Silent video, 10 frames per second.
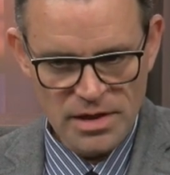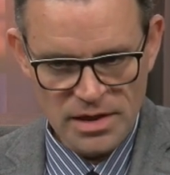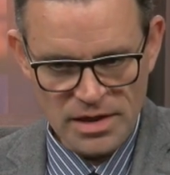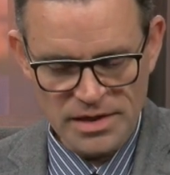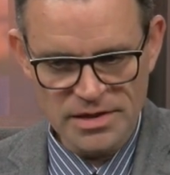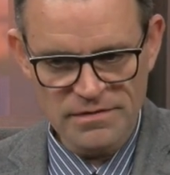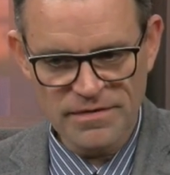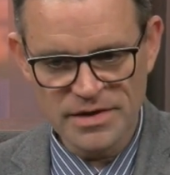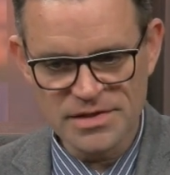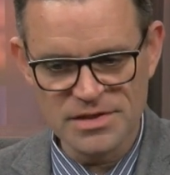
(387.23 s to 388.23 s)
it
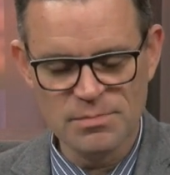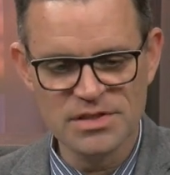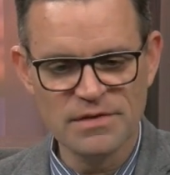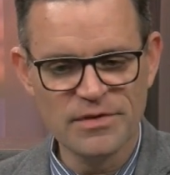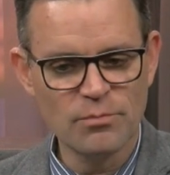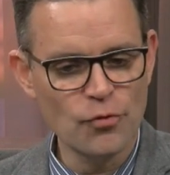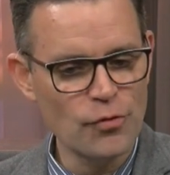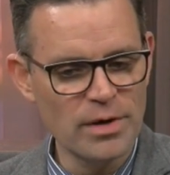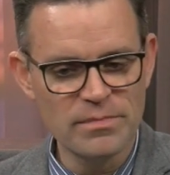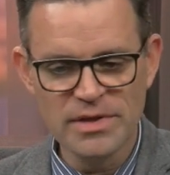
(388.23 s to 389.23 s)
identifies a specific program.